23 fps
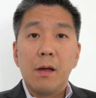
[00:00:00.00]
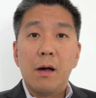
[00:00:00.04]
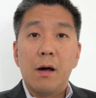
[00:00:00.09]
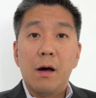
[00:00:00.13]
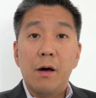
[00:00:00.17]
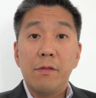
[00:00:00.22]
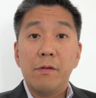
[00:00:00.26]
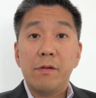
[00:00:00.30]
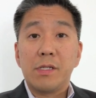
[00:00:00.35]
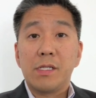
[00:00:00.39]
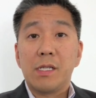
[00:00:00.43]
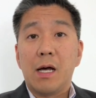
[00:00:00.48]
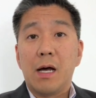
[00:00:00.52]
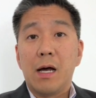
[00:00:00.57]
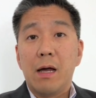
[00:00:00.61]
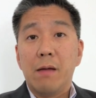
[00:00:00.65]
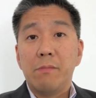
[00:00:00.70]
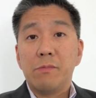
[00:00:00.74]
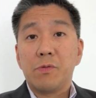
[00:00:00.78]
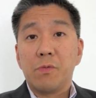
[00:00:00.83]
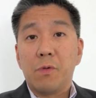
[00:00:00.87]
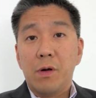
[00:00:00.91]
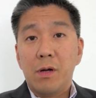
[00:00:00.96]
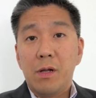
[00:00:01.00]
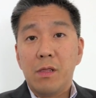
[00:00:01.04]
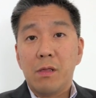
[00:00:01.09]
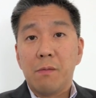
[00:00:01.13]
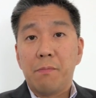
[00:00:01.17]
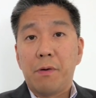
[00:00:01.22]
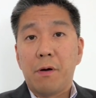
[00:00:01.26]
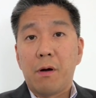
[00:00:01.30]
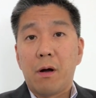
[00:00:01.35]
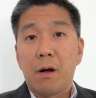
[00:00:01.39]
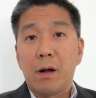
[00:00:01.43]
Other times, one of the
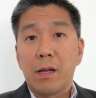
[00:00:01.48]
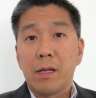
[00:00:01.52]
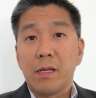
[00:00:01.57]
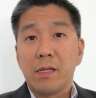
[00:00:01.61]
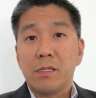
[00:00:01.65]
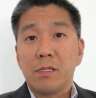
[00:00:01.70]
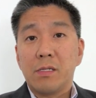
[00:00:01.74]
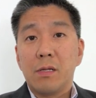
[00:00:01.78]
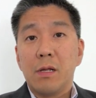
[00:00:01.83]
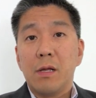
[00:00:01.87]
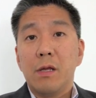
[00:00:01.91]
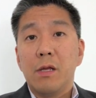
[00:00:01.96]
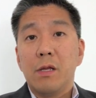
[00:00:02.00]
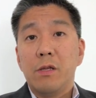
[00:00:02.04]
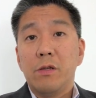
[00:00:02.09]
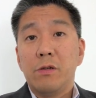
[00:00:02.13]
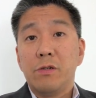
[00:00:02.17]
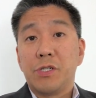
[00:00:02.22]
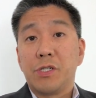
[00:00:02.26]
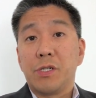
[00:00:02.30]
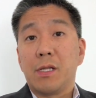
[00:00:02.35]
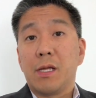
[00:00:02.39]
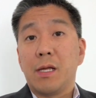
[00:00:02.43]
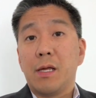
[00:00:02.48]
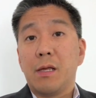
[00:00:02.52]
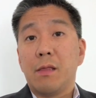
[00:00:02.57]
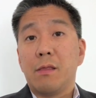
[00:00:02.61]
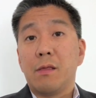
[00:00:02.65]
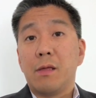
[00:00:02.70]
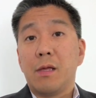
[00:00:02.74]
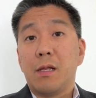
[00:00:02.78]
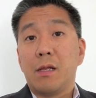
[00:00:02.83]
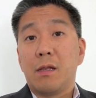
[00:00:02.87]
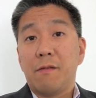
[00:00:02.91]
parties, usually
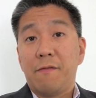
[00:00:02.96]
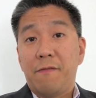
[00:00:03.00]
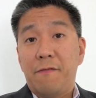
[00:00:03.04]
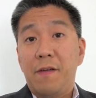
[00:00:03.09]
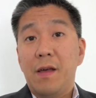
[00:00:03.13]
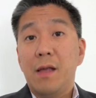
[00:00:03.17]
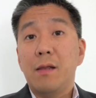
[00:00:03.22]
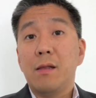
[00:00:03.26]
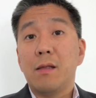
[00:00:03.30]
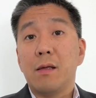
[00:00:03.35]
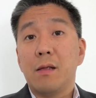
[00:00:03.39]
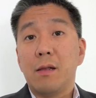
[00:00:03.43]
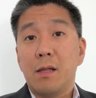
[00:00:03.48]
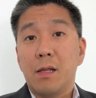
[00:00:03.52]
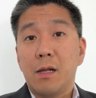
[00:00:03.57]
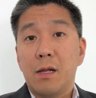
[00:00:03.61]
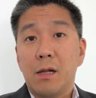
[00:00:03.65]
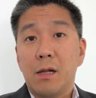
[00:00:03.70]
the defendant in